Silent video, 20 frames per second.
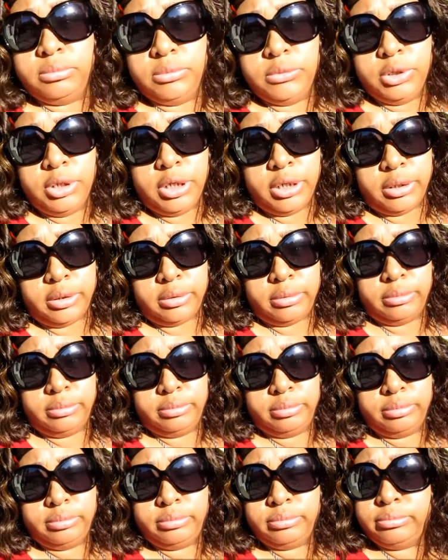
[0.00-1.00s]
good. Yeah.
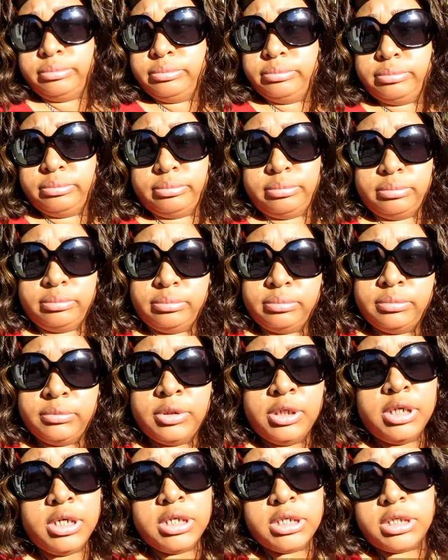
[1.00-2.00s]

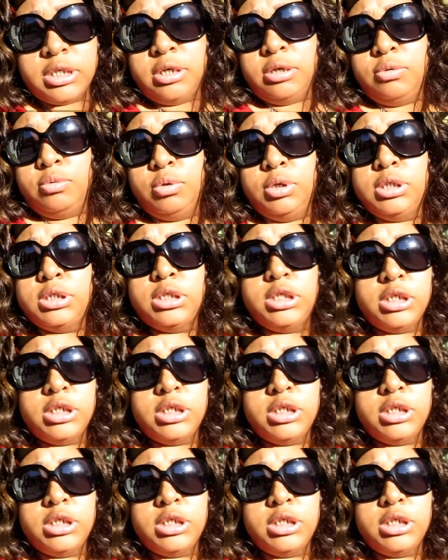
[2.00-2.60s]
It's always